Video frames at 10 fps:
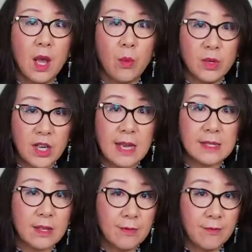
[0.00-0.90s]
which
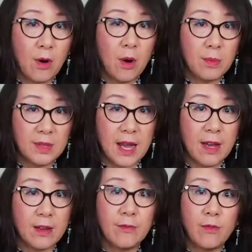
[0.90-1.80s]
has confirmed
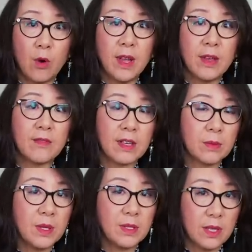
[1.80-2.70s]
that foreign
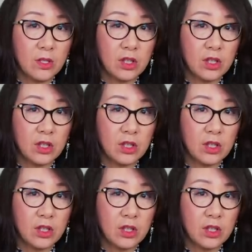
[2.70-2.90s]
investments in